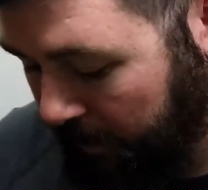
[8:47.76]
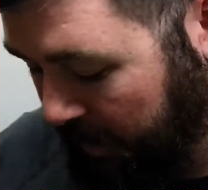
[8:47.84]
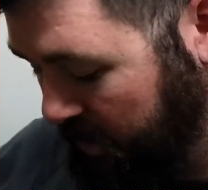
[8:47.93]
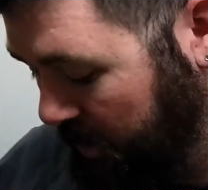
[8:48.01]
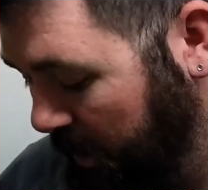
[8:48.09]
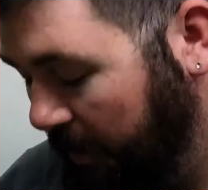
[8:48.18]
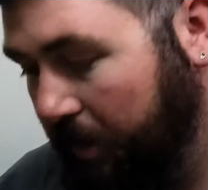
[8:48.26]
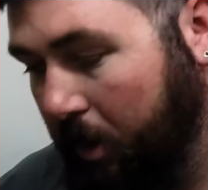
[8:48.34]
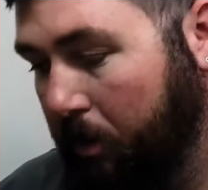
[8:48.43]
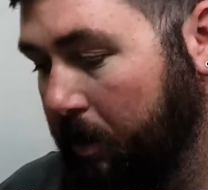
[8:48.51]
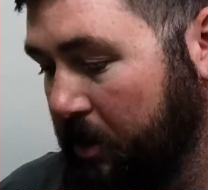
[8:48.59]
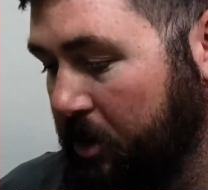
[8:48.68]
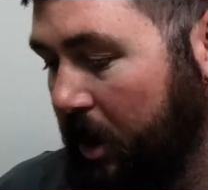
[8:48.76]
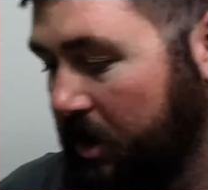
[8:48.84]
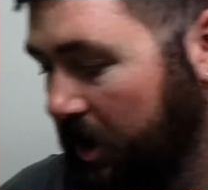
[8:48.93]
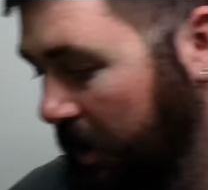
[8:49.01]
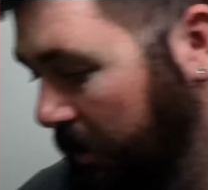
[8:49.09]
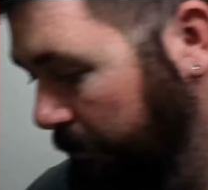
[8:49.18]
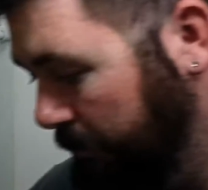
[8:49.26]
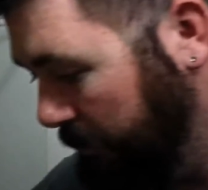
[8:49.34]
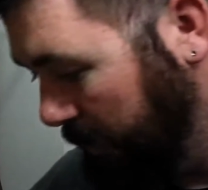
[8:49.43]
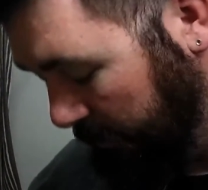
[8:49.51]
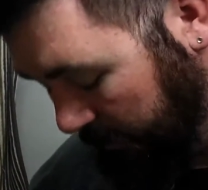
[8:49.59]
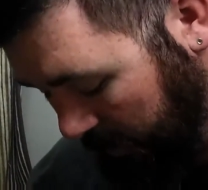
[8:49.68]
make sure you have an open trash can.
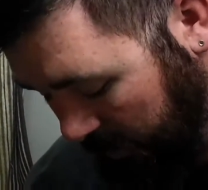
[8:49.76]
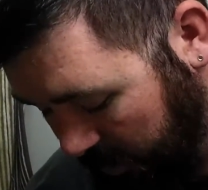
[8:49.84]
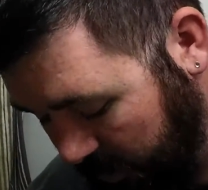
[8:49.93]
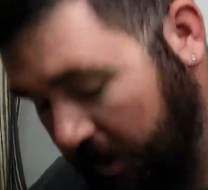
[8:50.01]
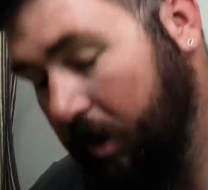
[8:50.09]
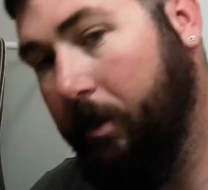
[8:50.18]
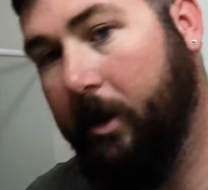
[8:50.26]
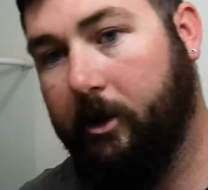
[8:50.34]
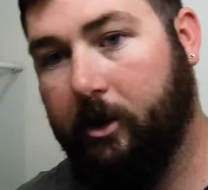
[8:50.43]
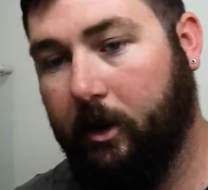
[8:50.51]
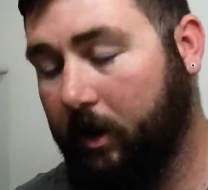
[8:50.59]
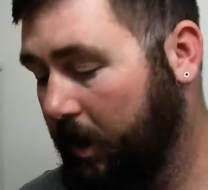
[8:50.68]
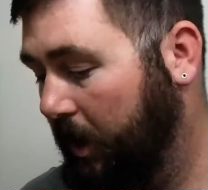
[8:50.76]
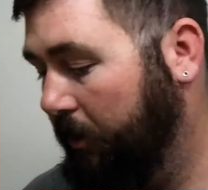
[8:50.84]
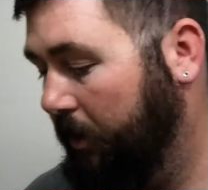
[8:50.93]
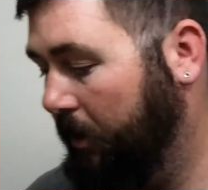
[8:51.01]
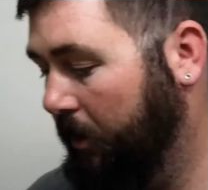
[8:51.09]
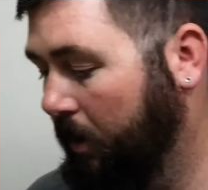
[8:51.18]
If not, just set them on the counter.